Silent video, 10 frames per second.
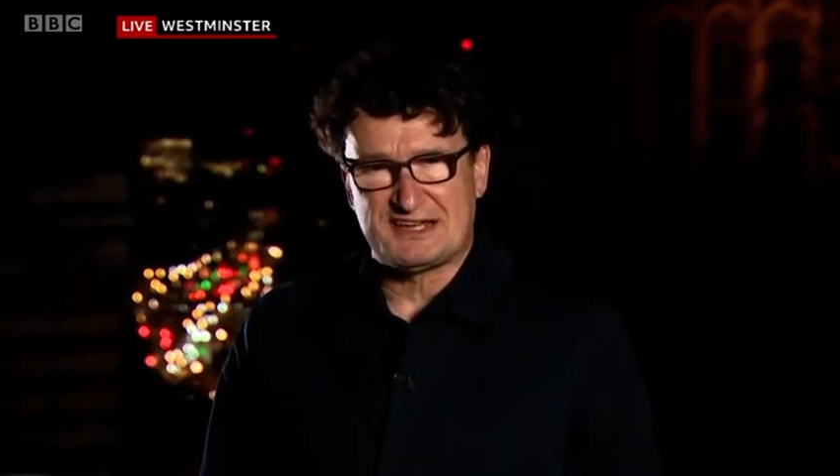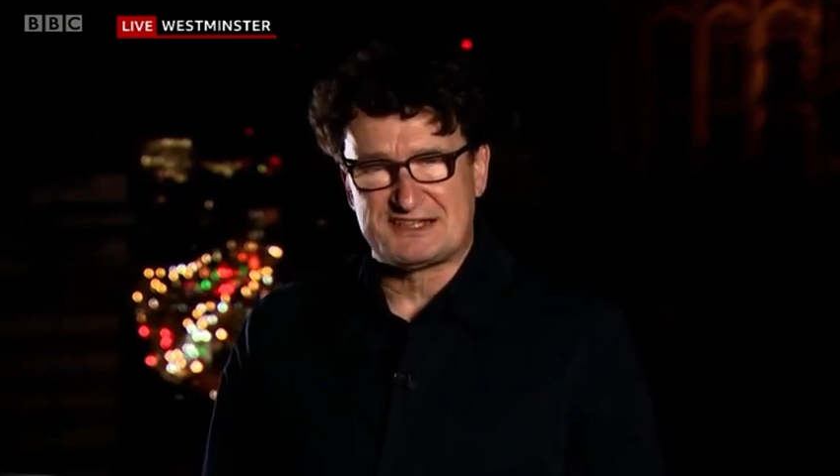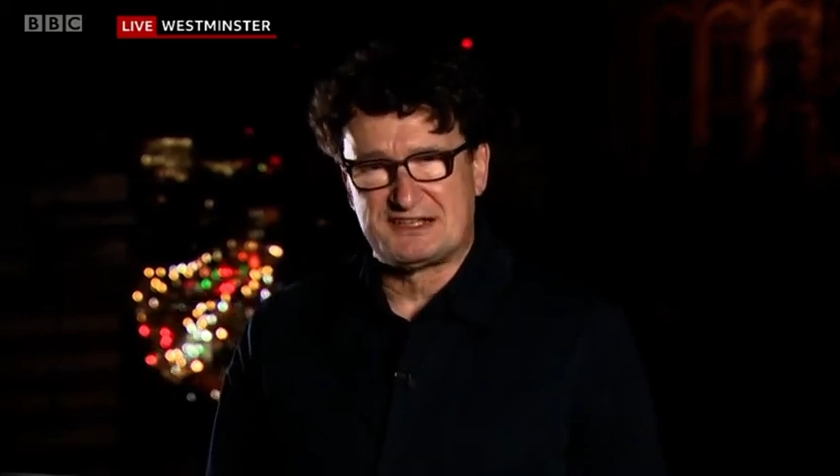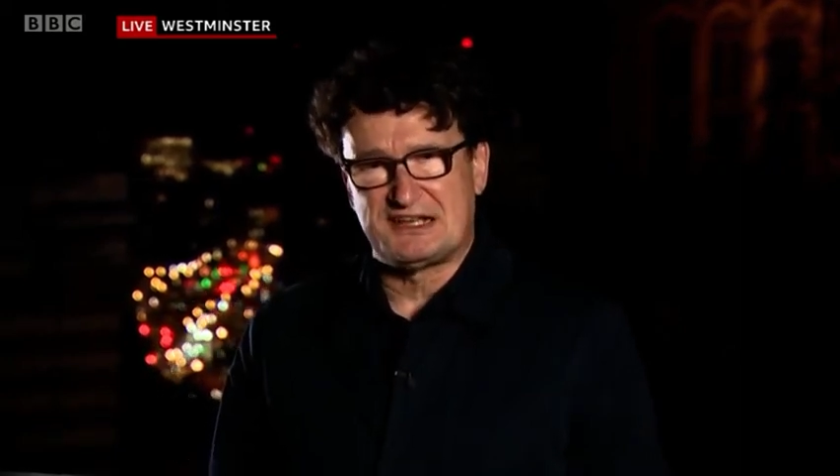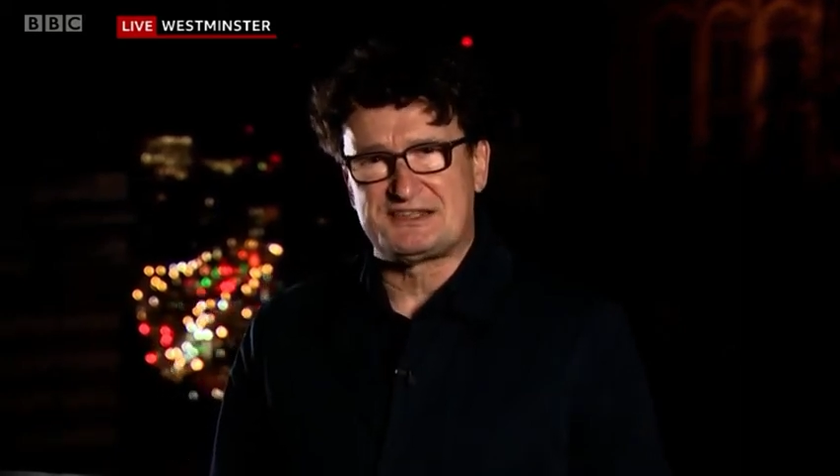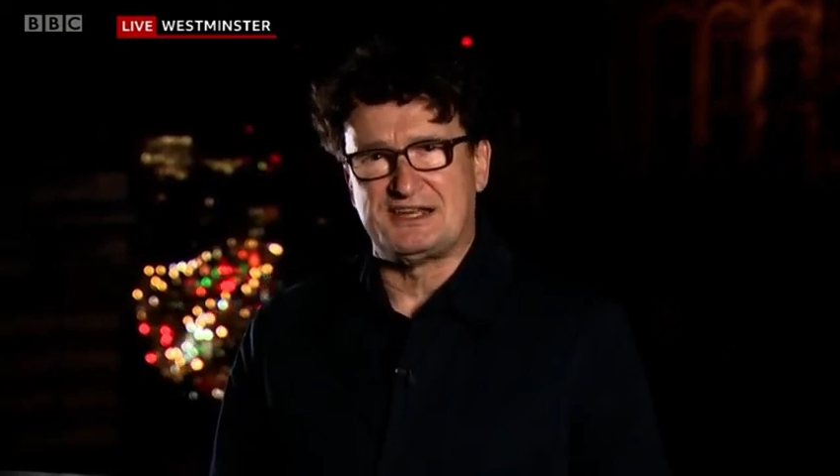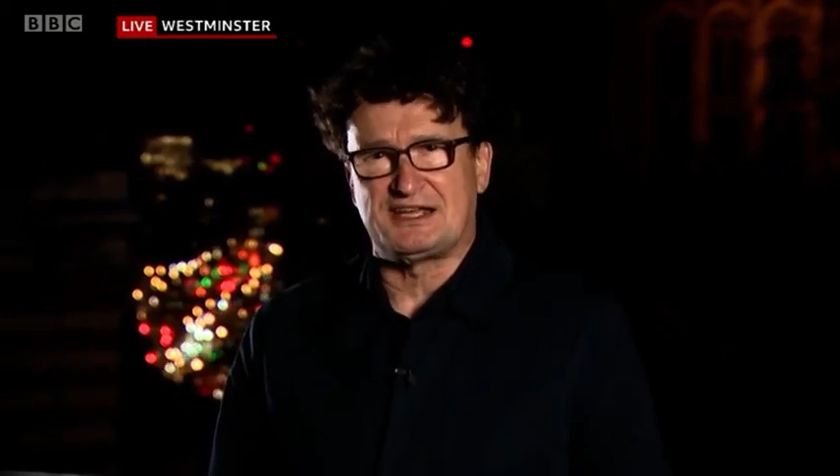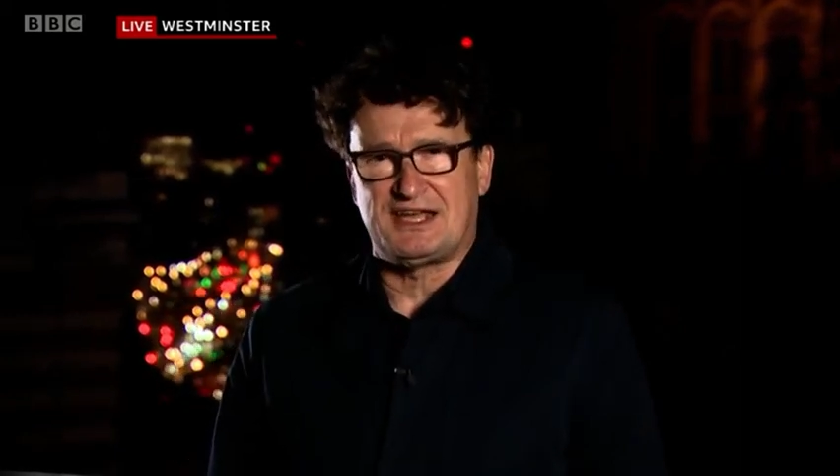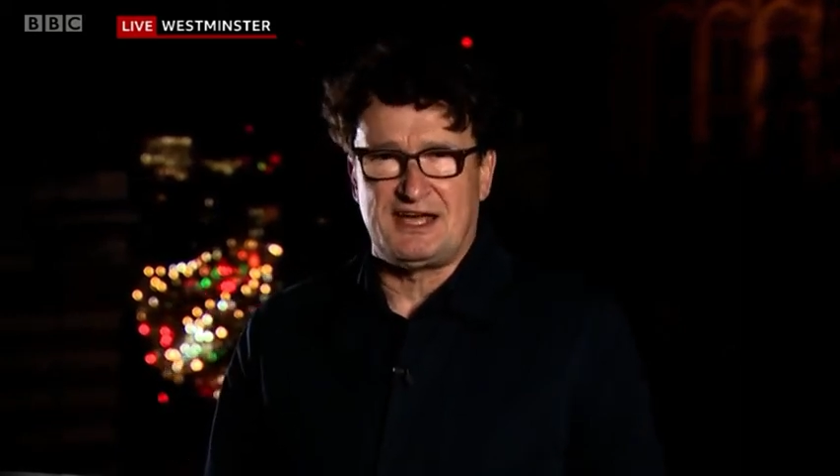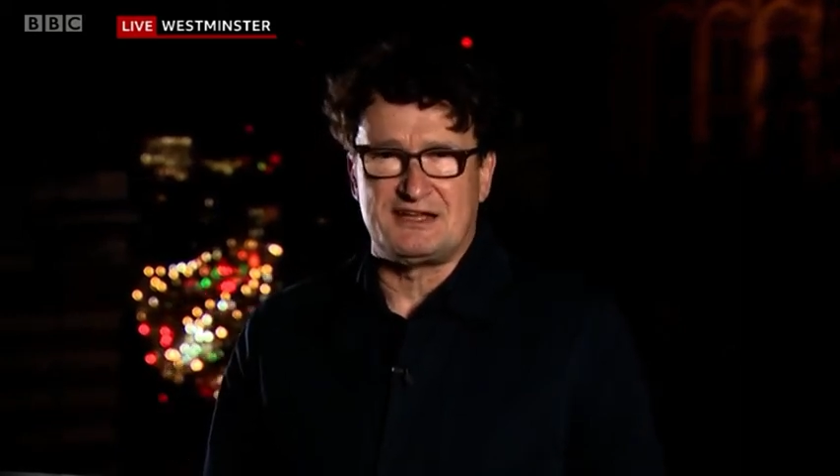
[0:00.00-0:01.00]
And Alicia
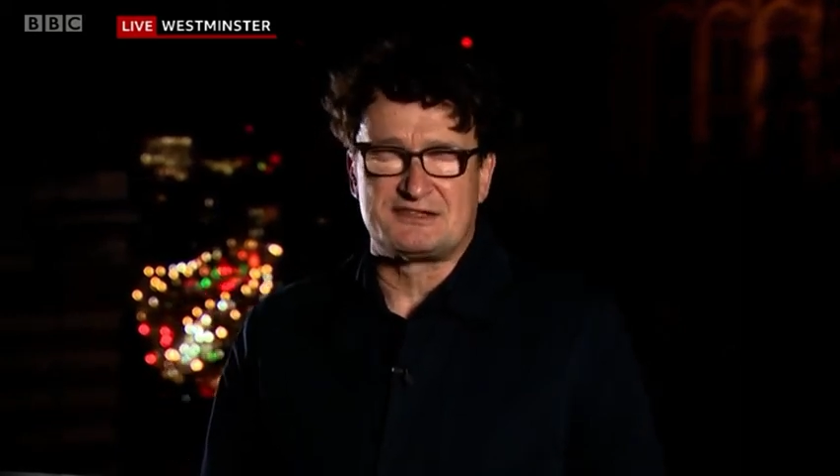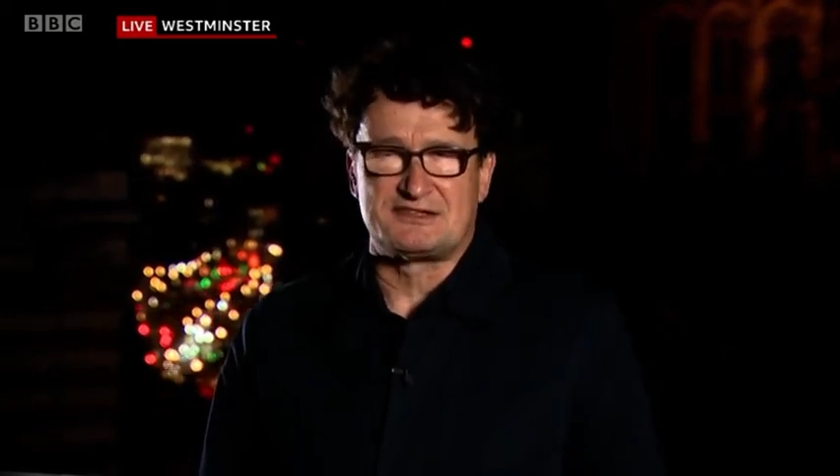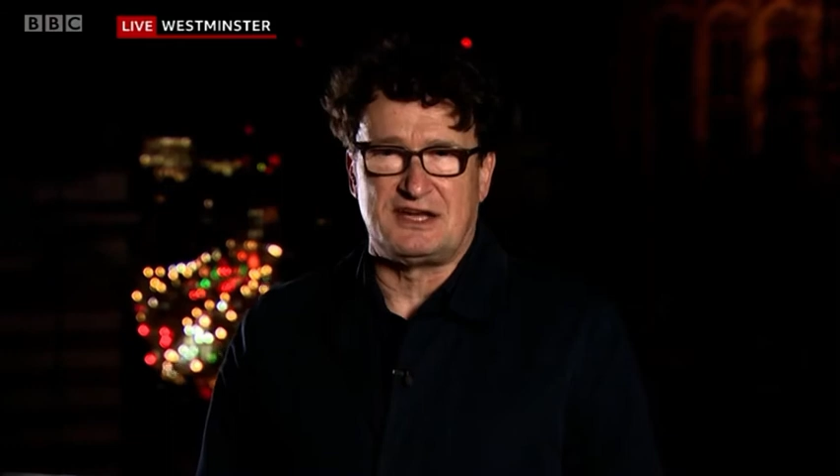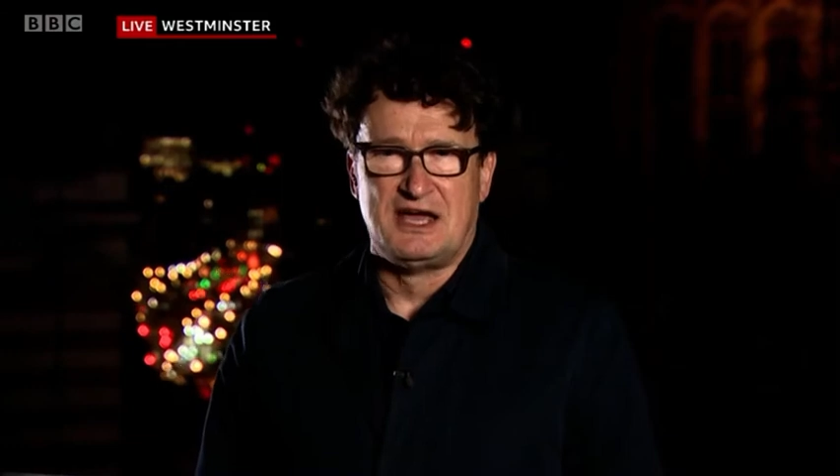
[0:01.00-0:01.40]
Kearns, the